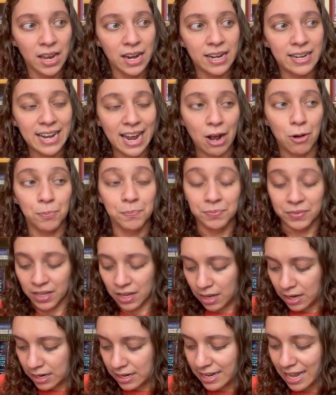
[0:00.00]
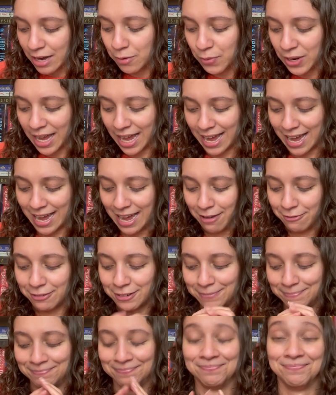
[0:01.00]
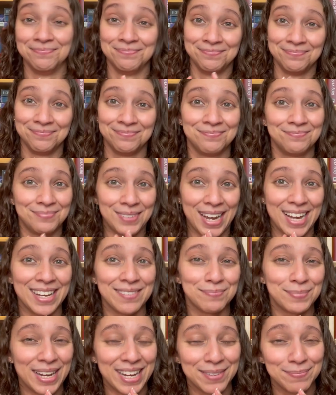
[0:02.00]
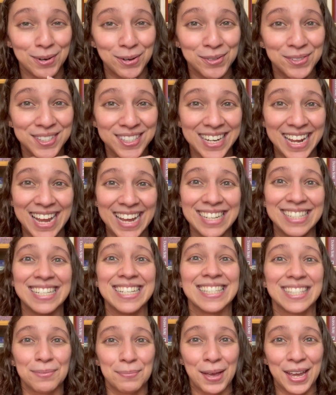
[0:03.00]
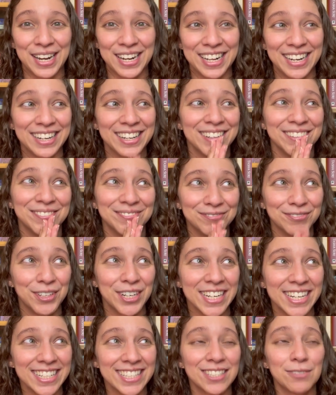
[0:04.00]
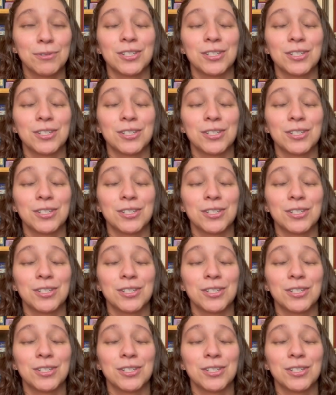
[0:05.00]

Now, then we have my my most anticipated reads,